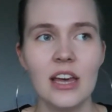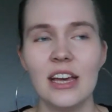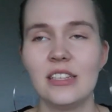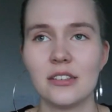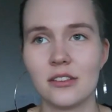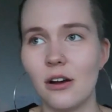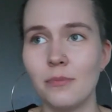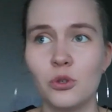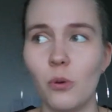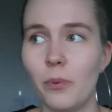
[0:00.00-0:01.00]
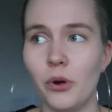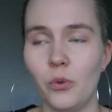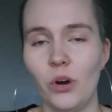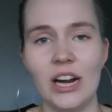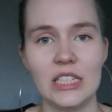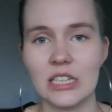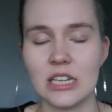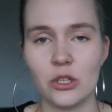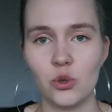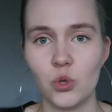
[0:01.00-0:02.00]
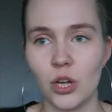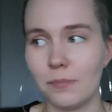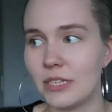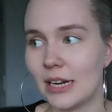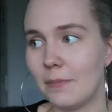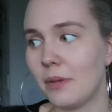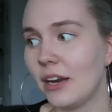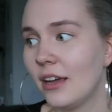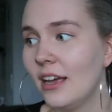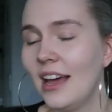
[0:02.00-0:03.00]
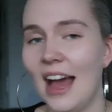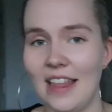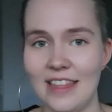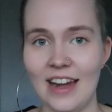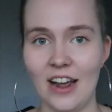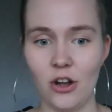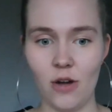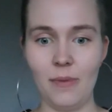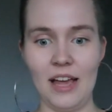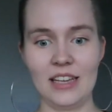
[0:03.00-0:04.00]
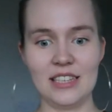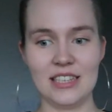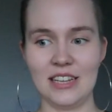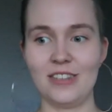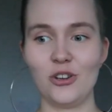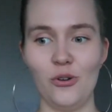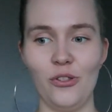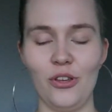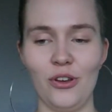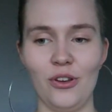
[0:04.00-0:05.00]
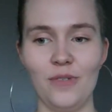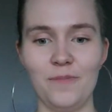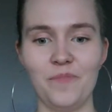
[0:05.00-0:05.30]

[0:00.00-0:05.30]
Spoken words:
it just come to a point where I just need to stop sleeping, and then I come like sit on the